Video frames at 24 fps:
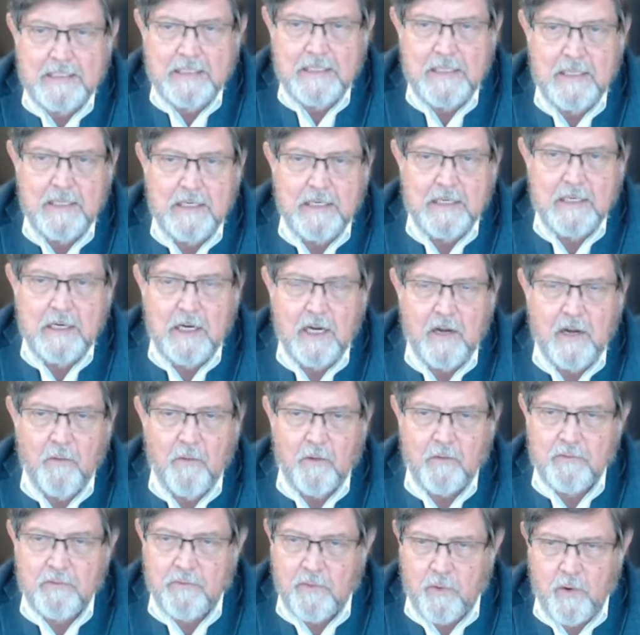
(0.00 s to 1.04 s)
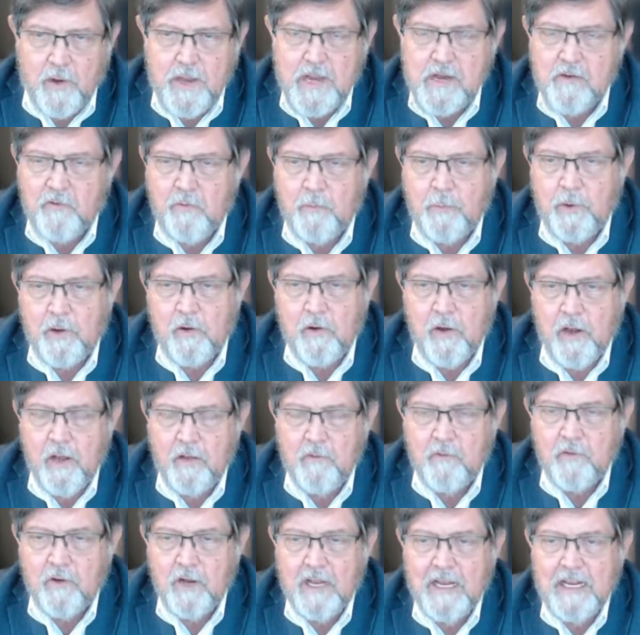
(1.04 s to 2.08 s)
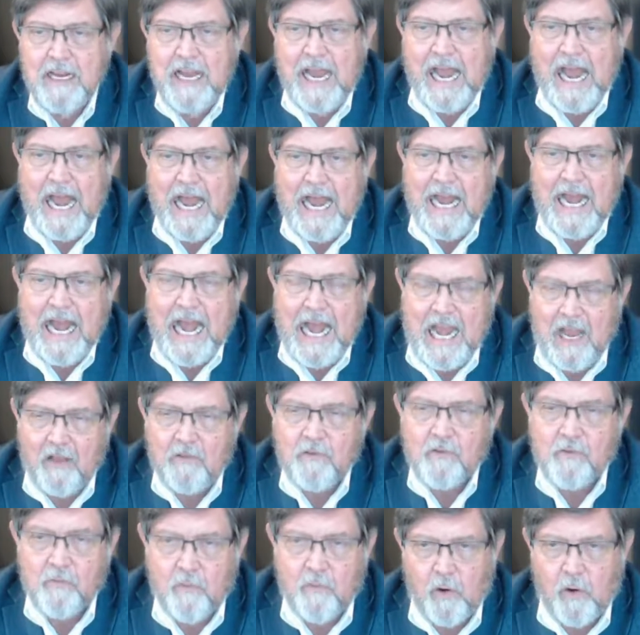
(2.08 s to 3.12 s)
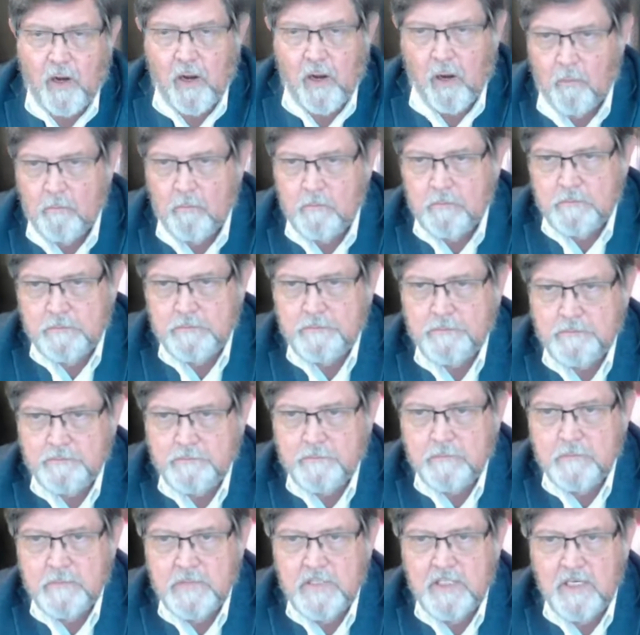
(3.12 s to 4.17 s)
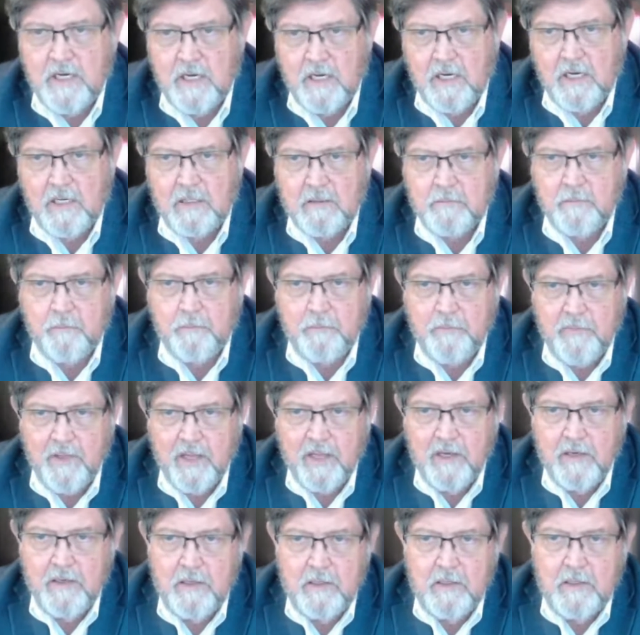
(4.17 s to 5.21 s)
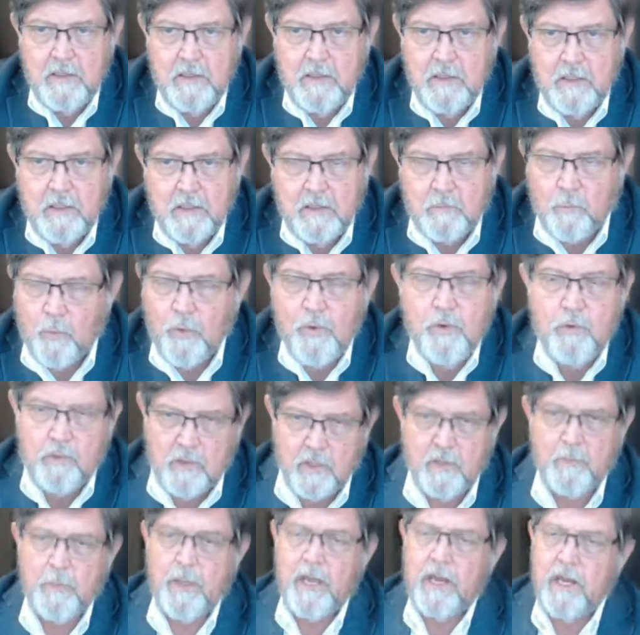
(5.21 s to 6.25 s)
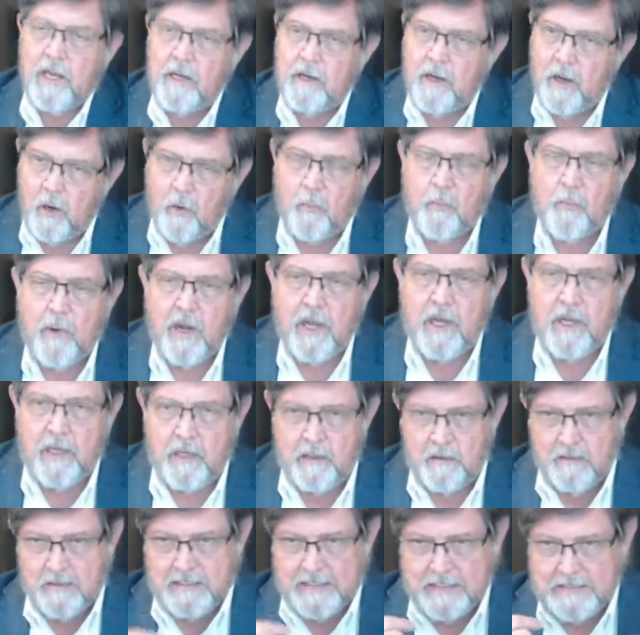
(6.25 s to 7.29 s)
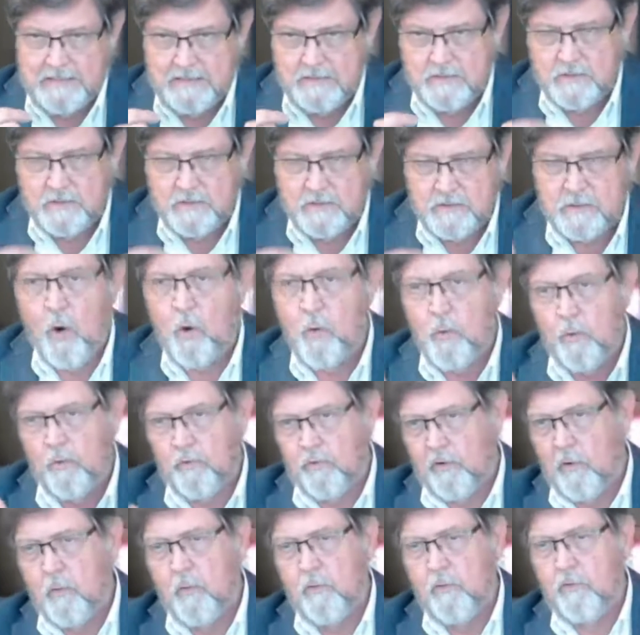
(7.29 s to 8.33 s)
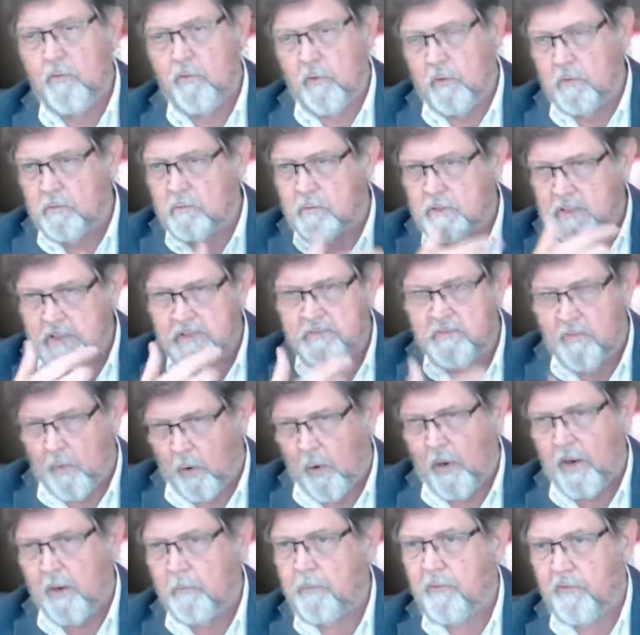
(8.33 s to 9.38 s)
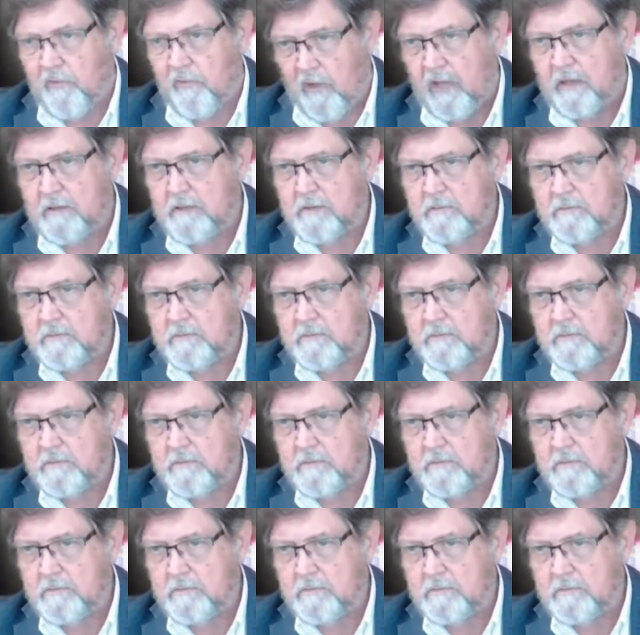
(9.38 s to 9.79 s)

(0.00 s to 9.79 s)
And they're very experienced. Ask for help. Um, will you come in and help me talk with so and so who's very upset?